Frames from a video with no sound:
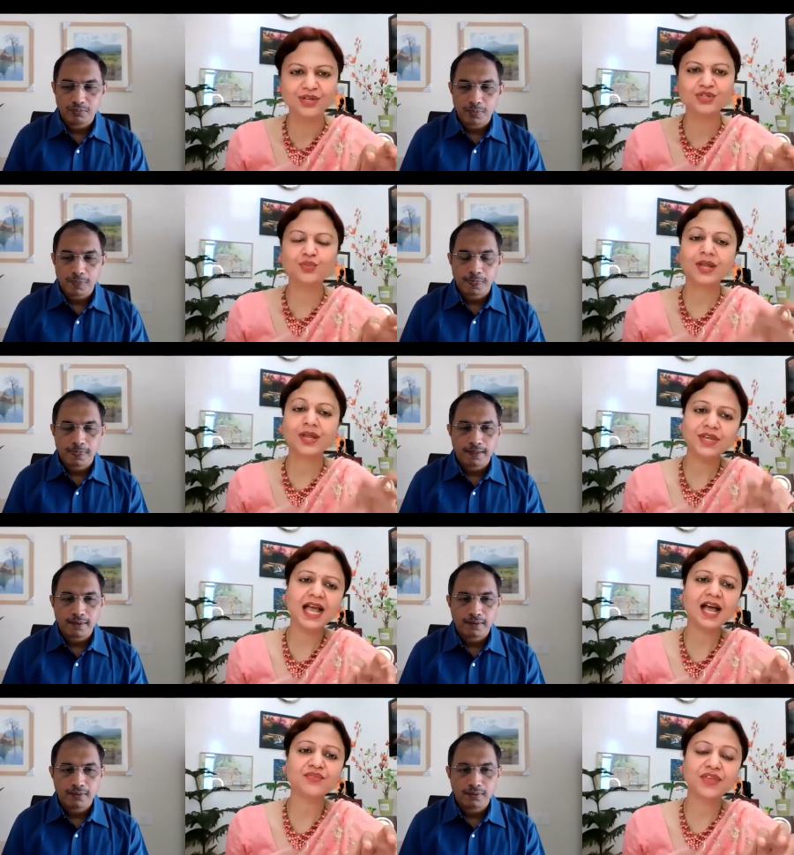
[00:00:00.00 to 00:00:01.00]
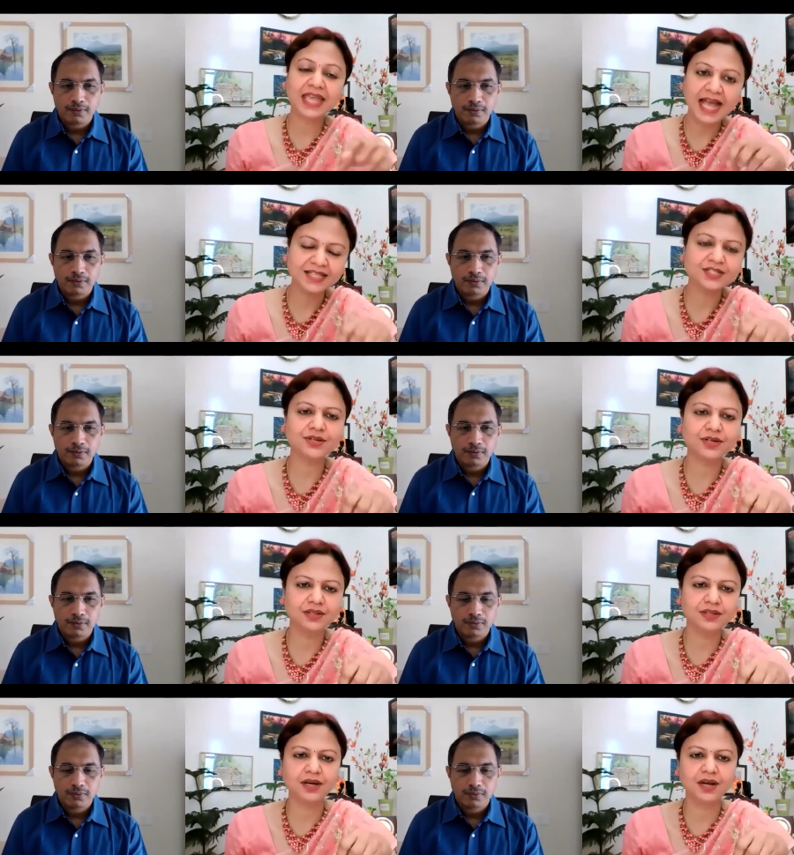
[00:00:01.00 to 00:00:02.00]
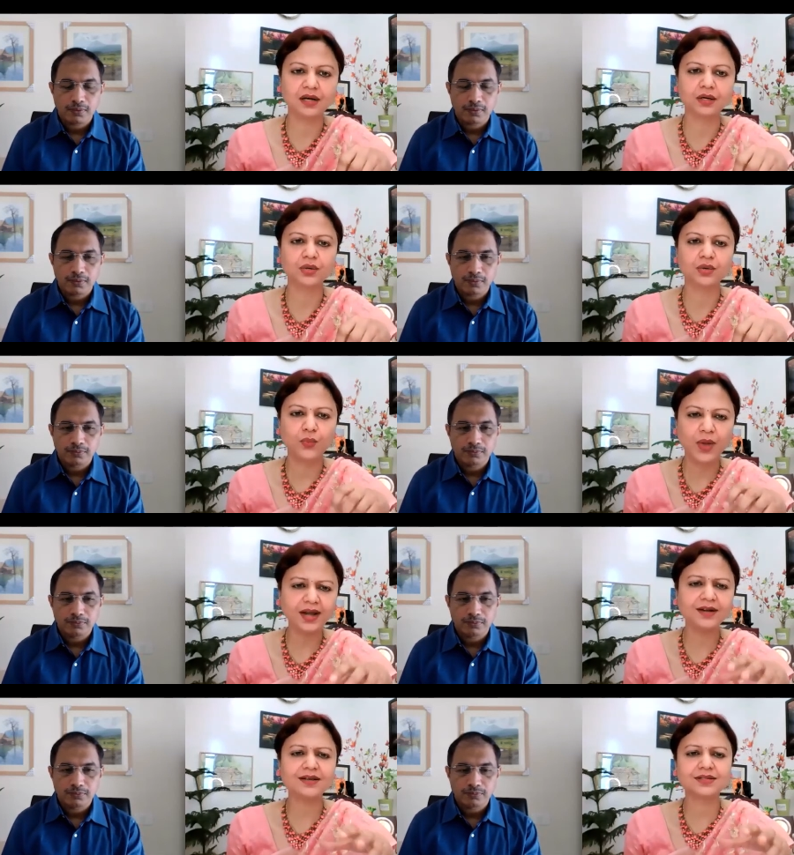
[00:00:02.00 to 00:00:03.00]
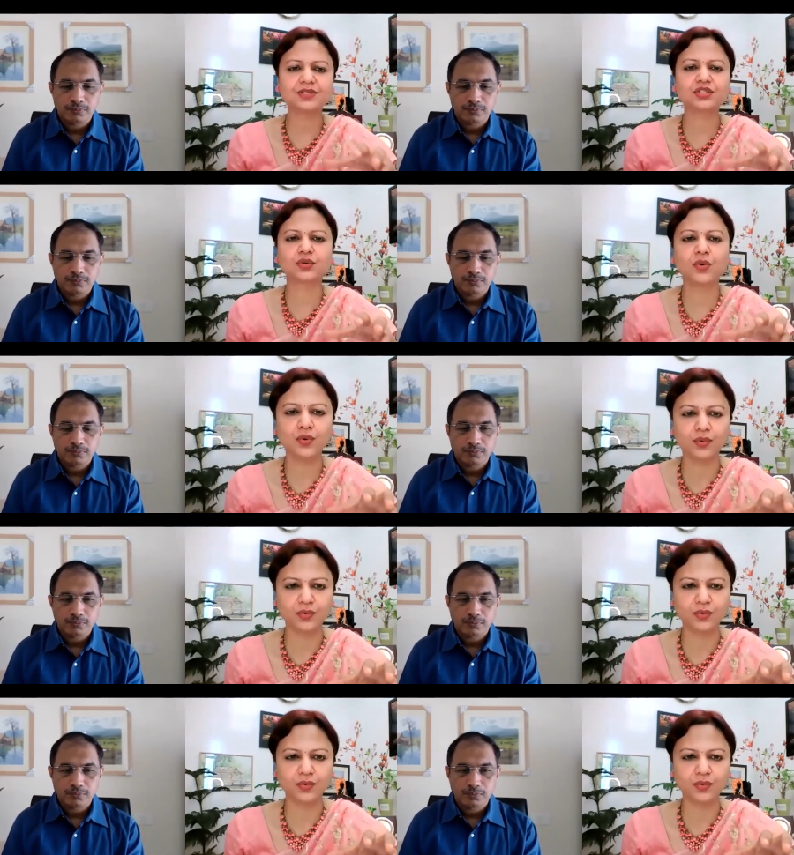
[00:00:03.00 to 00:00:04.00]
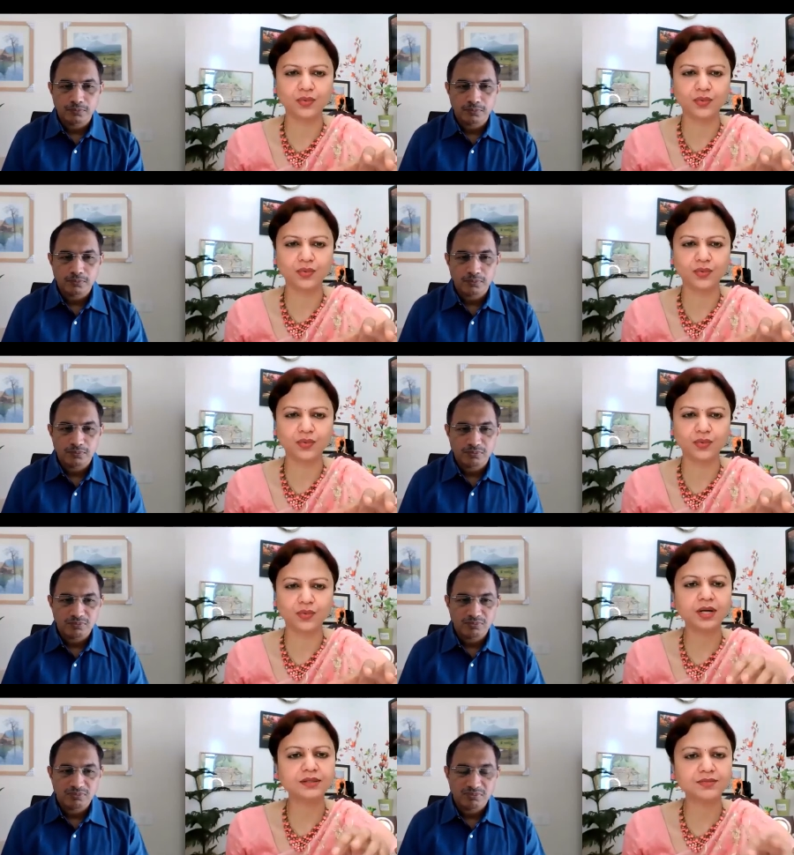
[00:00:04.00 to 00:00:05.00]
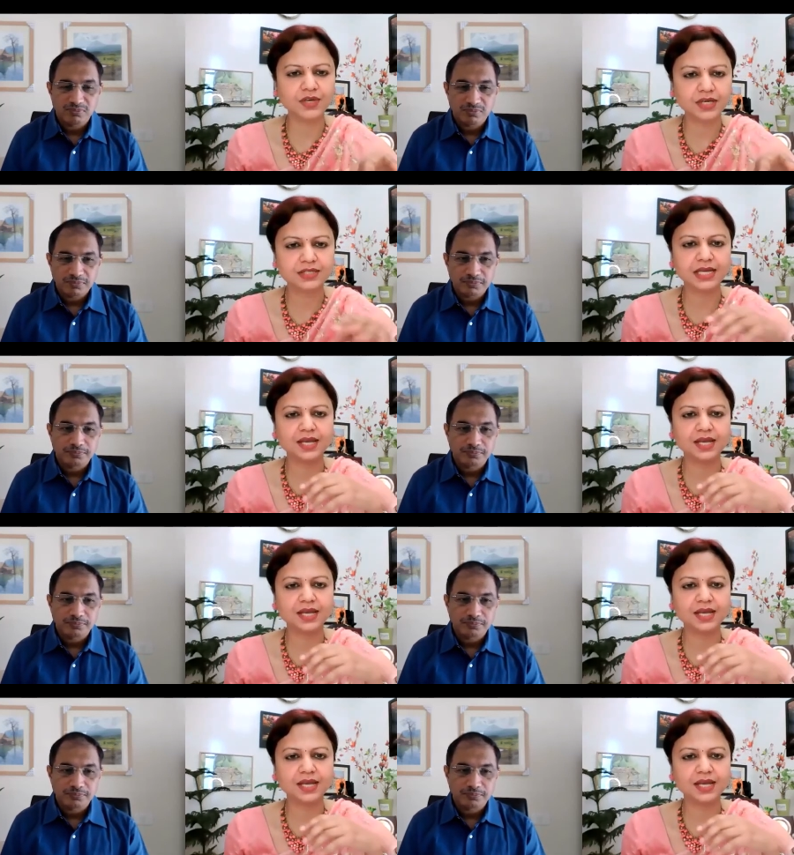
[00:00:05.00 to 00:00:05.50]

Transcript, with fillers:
Speaker 1: So when we have cancer in the lung, where does it go? Where does it spread? What are the various